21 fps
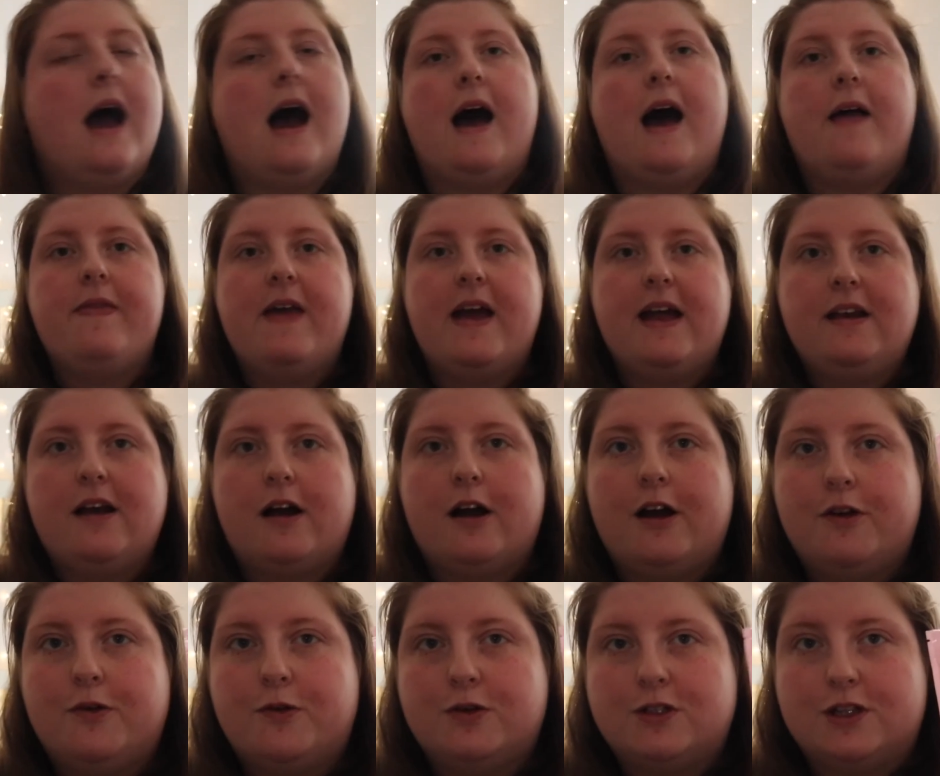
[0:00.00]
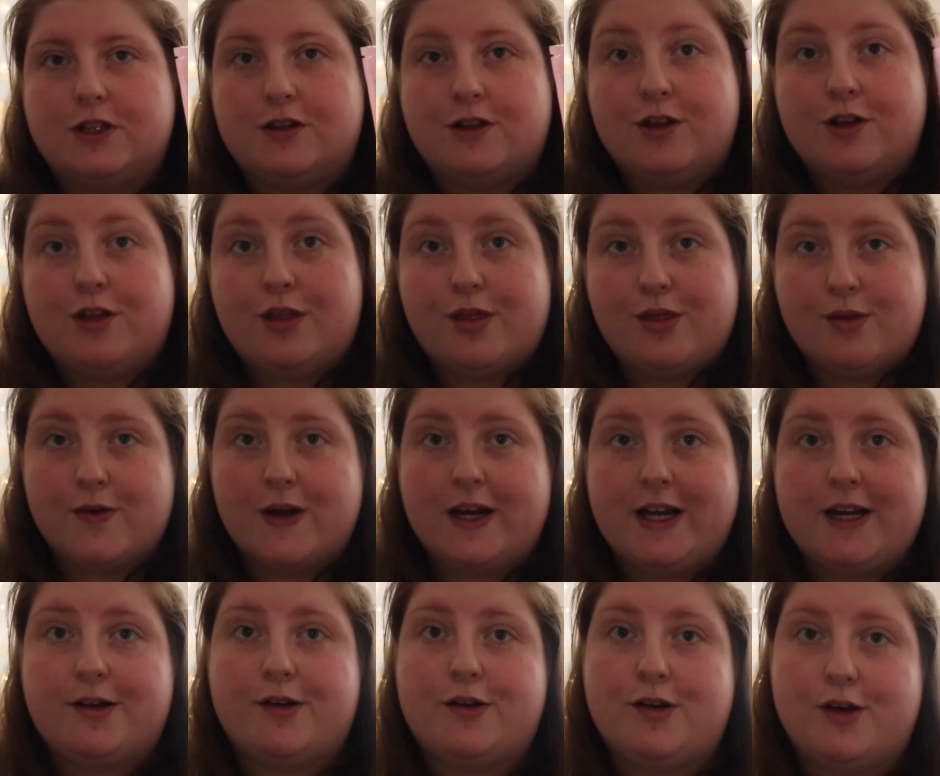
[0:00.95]
And then I ordered the
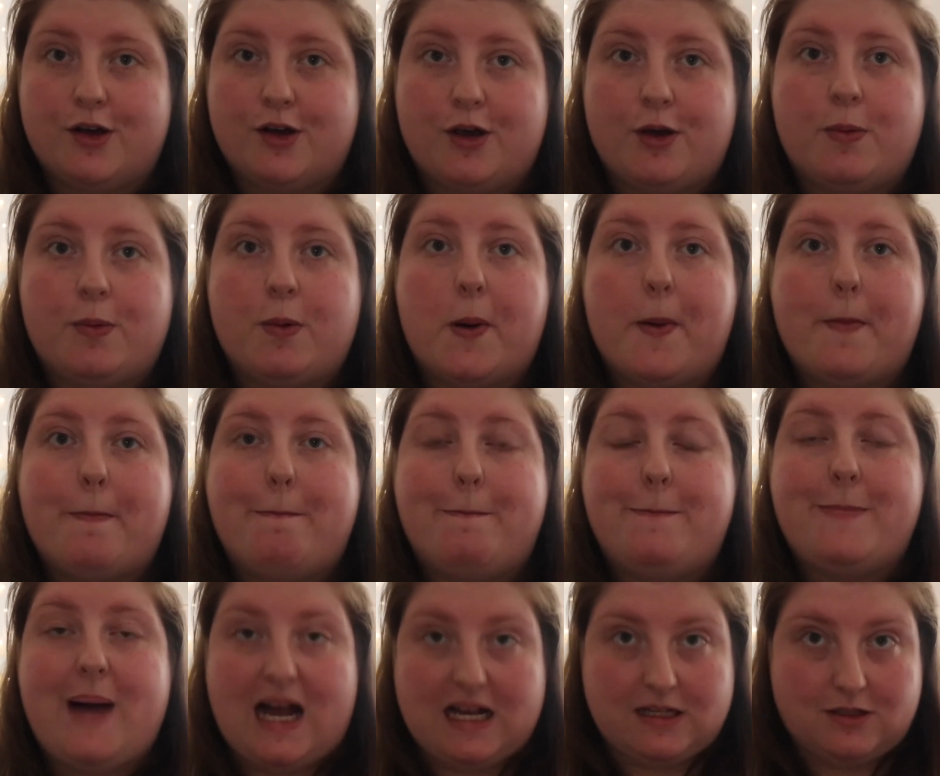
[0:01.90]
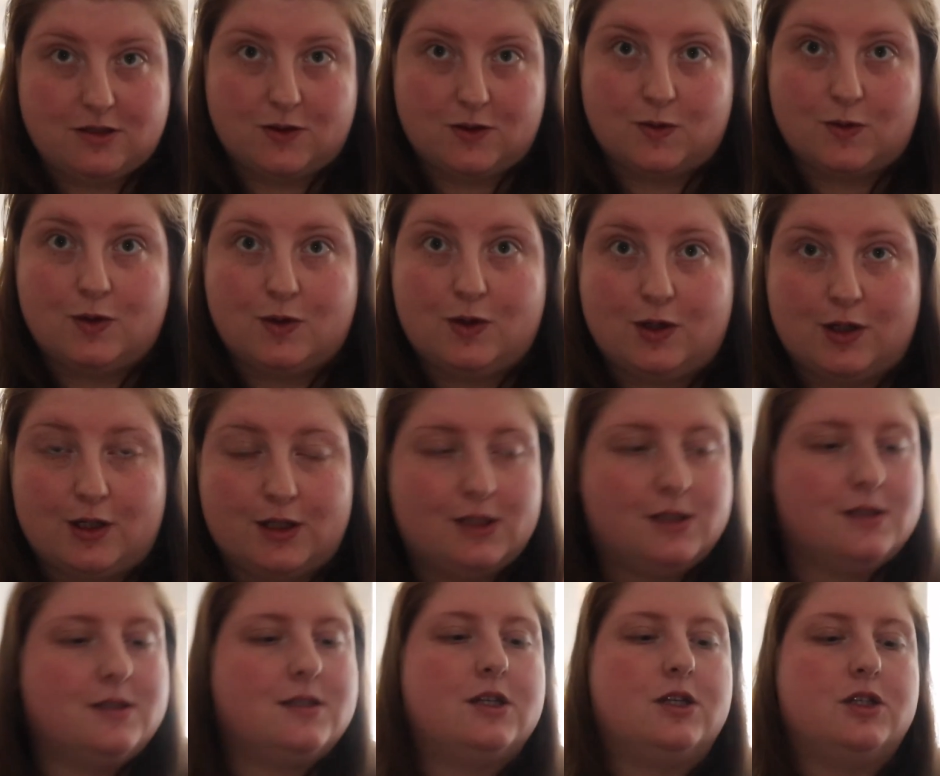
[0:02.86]
3 new pastel
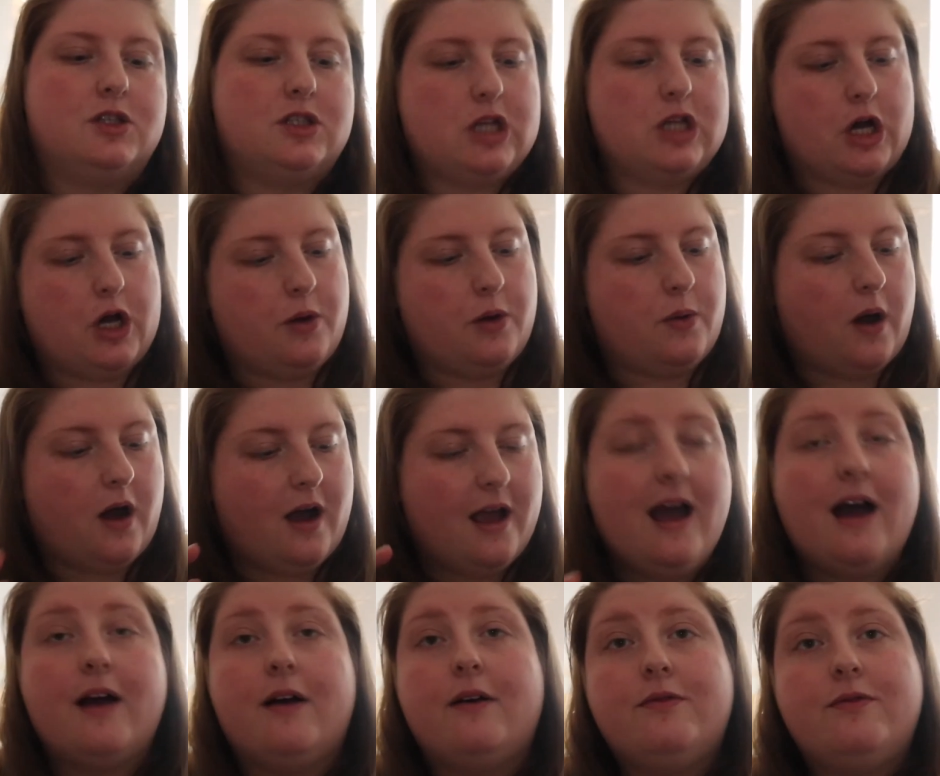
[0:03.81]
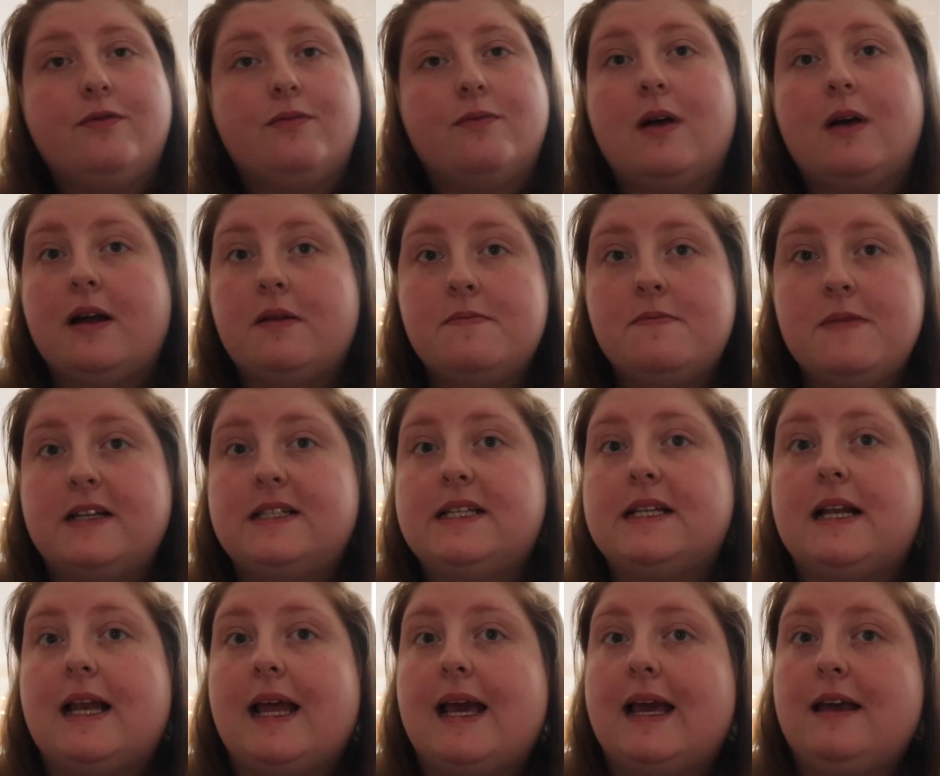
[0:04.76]
colours. So I have
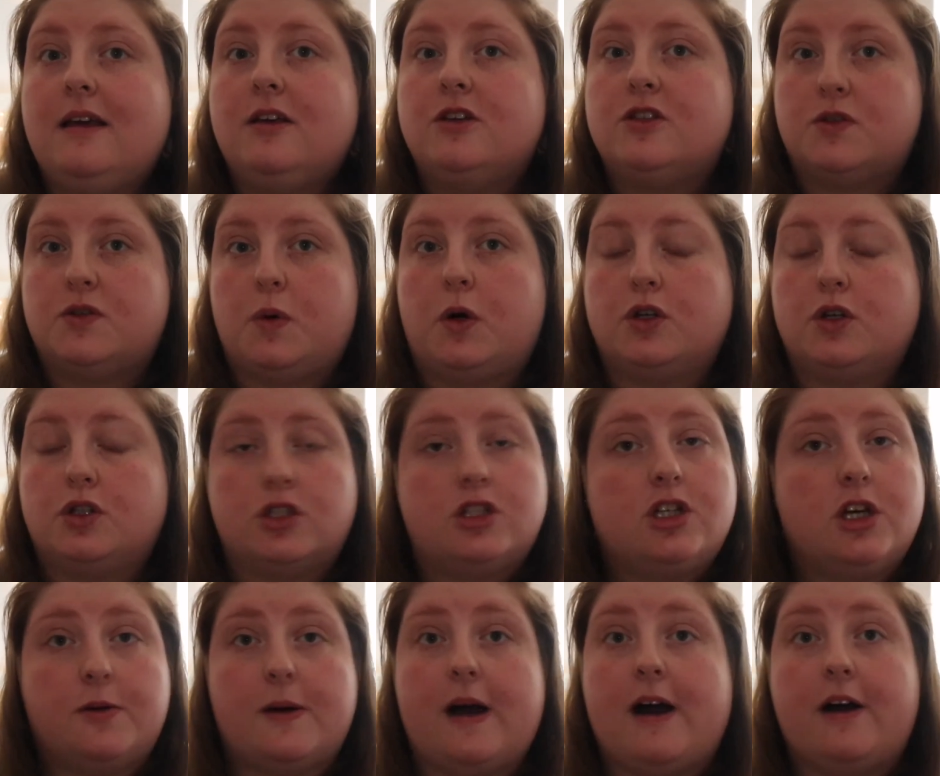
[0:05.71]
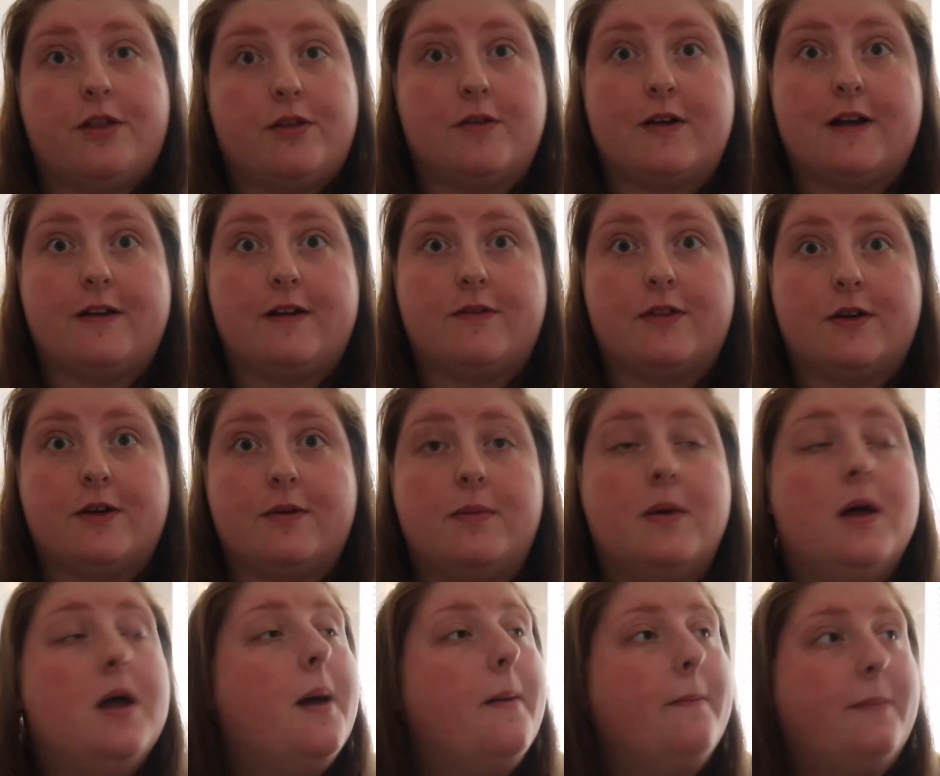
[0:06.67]
admittedly swatched 2 out of 3 of them
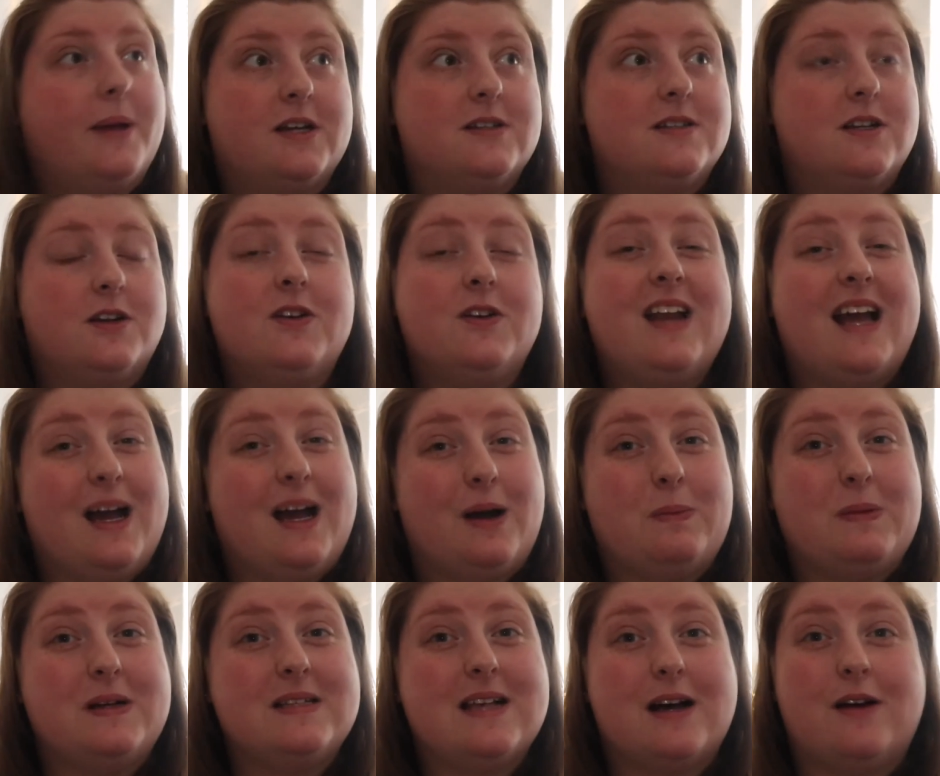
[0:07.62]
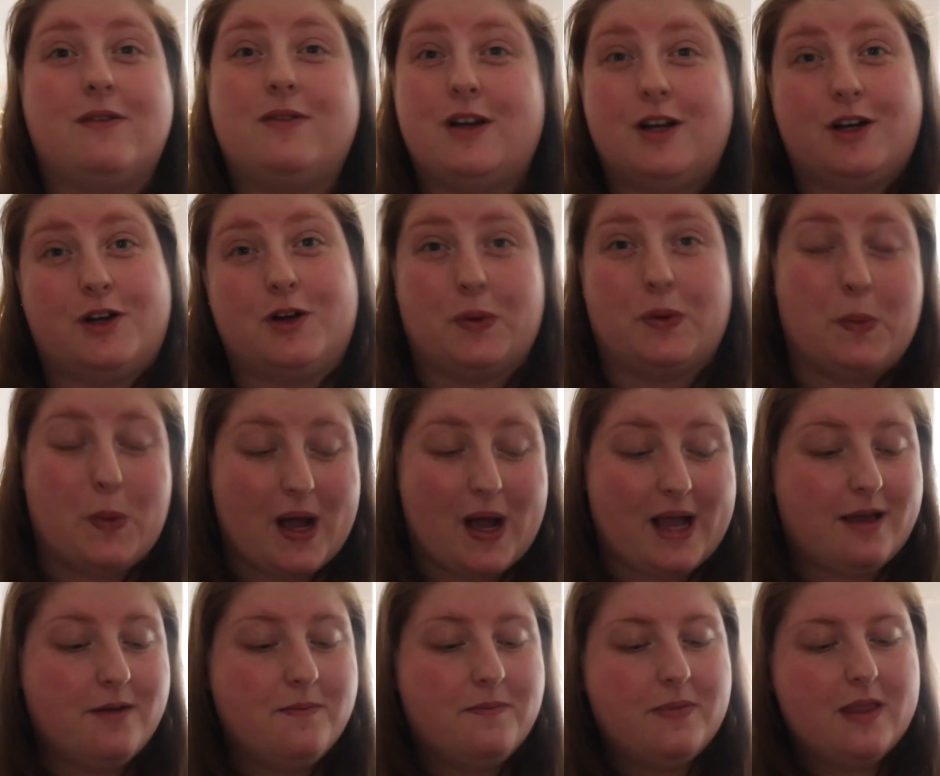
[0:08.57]
because I couldn't help myself and I couldn't
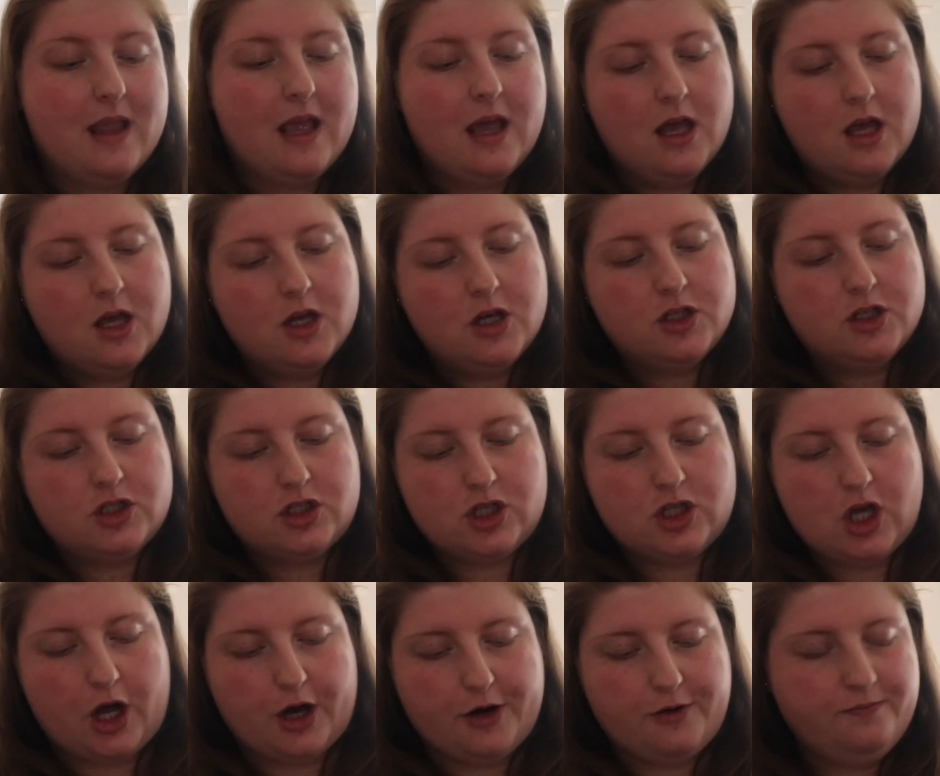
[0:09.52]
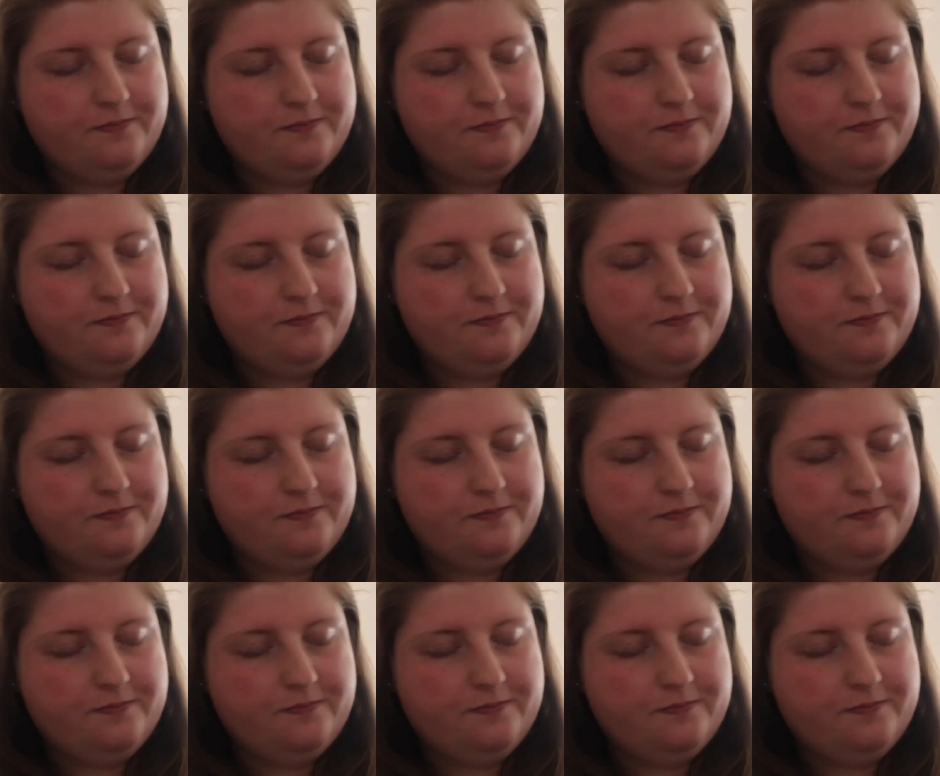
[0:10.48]
wait. So